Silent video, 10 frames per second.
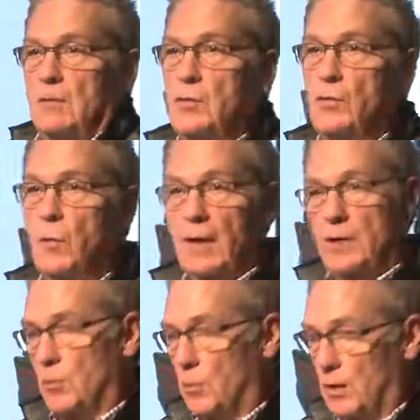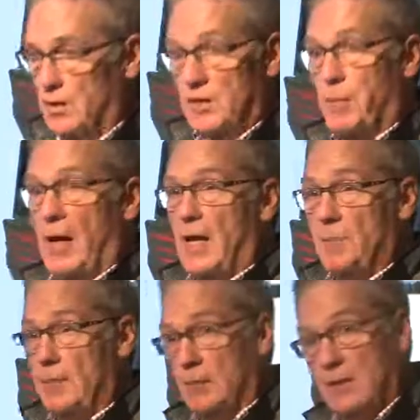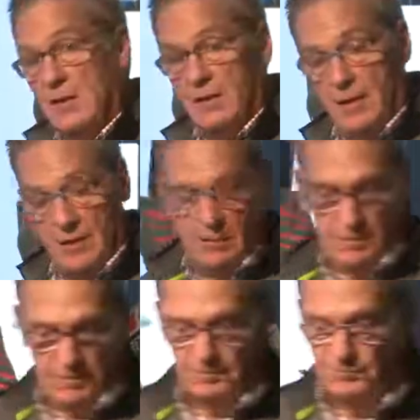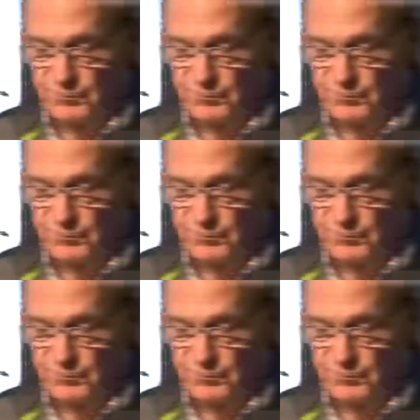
do well in the world is by building things.